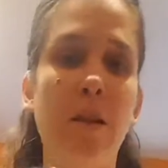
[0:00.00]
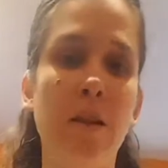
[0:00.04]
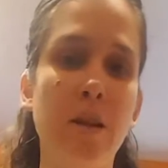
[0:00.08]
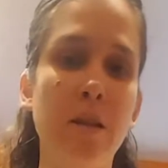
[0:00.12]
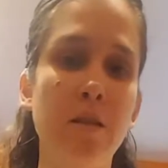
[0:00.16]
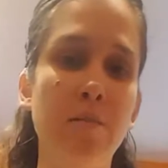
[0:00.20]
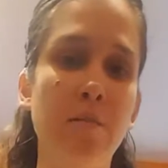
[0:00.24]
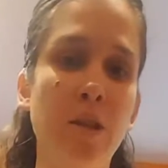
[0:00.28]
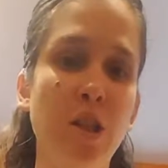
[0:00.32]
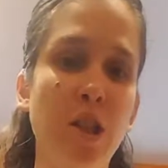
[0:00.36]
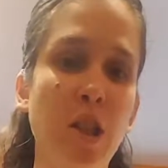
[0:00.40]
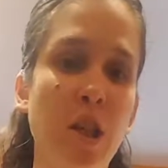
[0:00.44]

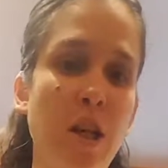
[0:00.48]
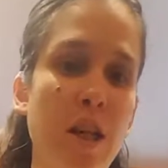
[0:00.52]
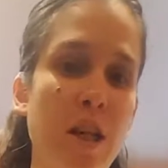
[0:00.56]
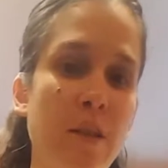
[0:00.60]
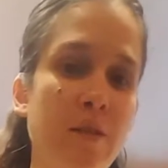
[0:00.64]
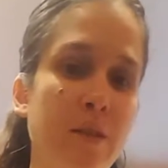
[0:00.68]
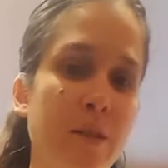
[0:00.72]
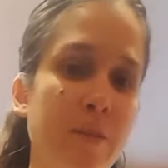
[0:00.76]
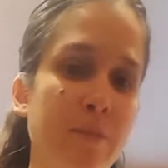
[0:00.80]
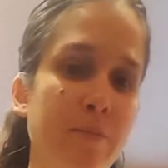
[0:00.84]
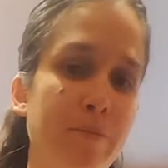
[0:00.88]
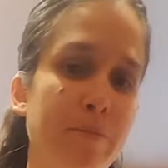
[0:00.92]
here's my
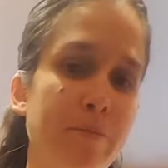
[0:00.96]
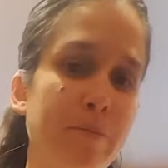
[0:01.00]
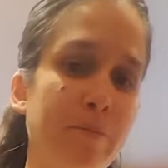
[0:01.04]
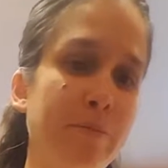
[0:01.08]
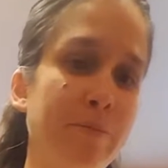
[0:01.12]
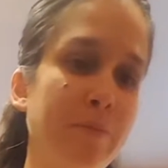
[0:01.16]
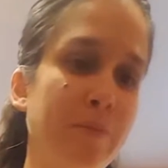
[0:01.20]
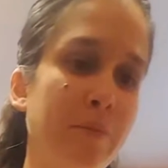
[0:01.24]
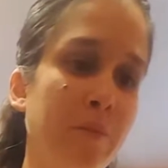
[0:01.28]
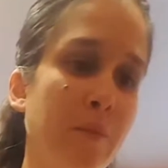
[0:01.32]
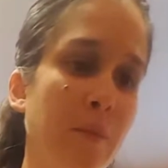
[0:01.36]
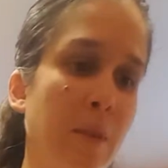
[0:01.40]
chives.
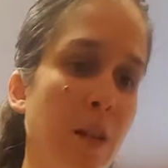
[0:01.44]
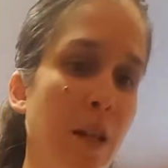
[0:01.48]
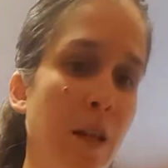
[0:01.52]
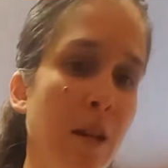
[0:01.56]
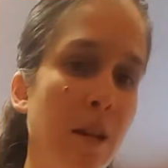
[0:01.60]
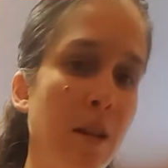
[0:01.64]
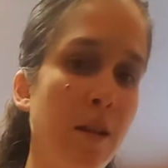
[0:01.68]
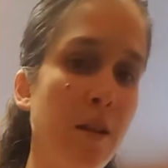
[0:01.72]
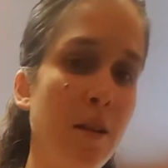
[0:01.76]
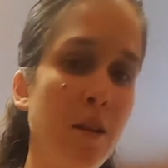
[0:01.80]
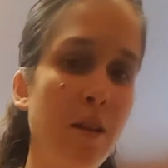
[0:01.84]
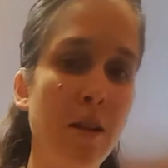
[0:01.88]

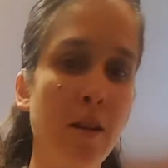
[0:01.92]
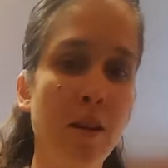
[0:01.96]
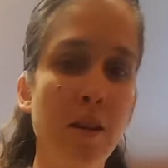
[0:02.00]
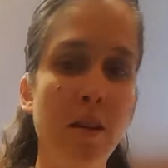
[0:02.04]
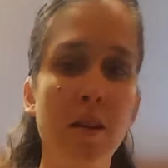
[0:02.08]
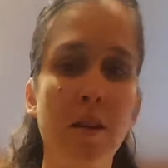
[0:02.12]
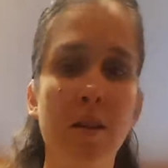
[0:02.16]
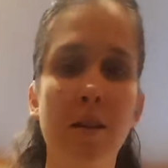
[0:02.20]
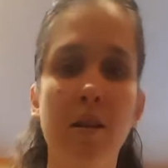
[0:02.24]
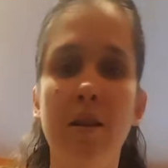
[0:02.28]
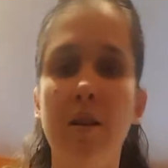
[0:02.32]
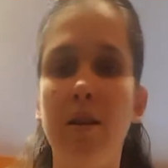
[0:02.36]

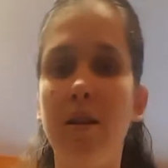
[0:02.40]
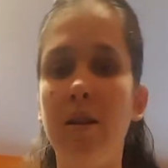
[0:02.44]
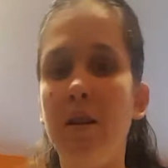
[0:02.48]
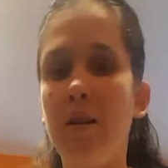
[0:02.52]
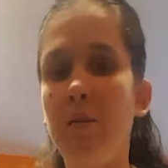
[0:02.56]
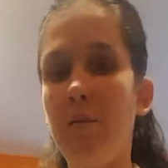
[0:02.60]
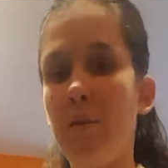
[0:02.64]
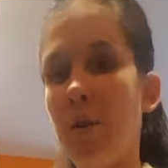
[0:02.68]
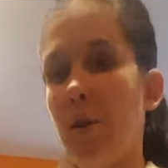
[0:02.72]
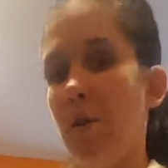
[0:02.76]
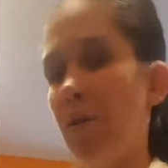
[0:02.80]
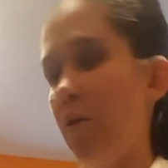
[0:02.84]

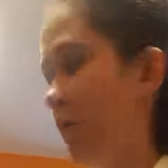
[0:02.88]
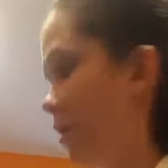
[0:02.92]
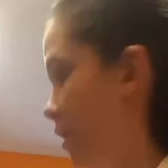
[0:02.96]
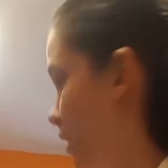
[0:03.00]
Let me go